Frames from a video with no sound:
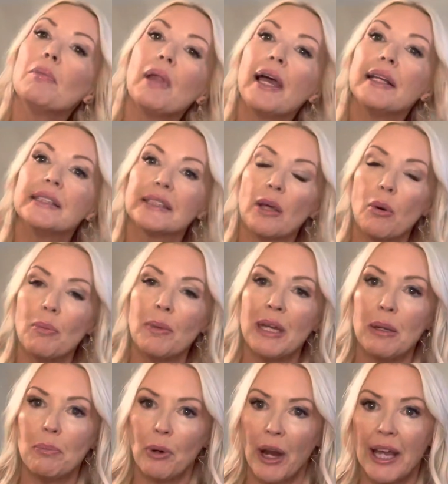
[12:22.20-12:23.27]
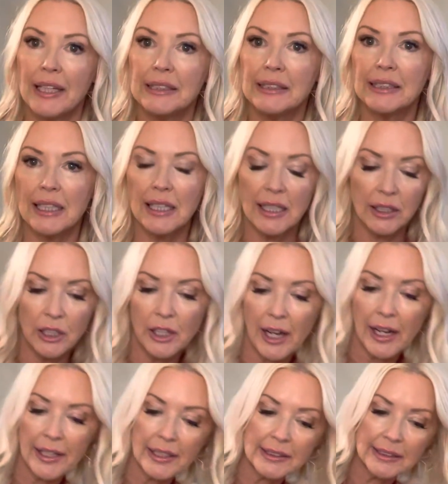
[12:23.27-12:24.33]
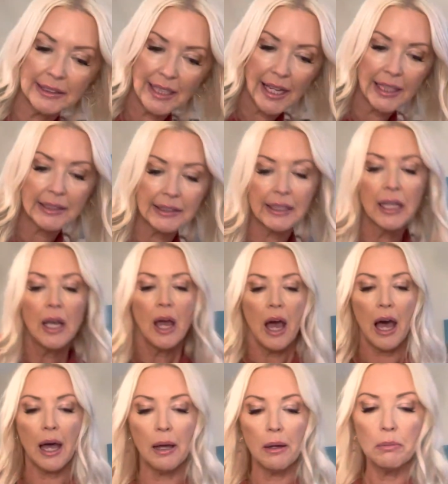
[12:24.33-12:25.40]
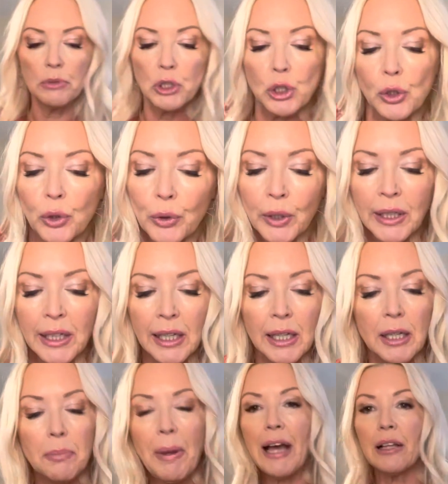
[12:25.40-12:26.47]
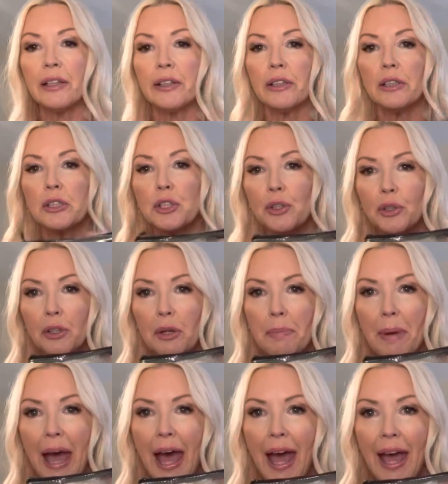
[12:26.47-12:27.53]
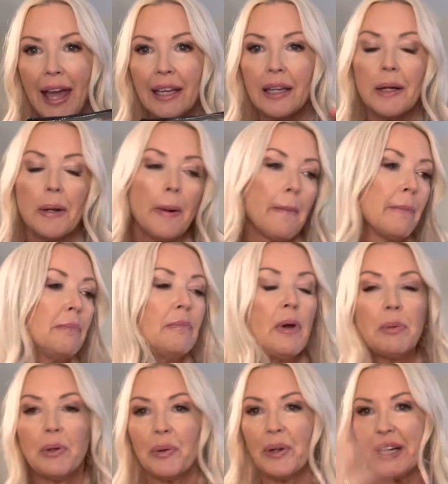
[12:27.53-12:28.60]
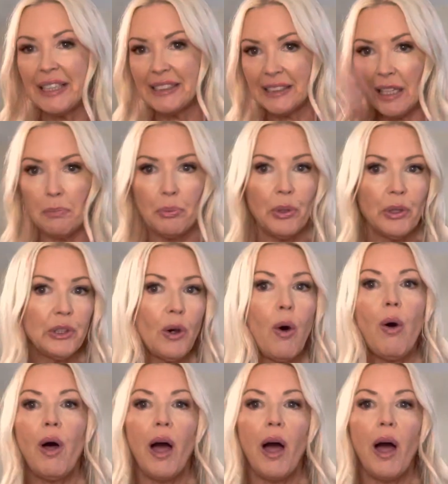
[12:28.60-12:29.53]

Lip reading: like so many brands in the United States. Jewelry, pack a little jewelry bag. Remember what I said? Put the whole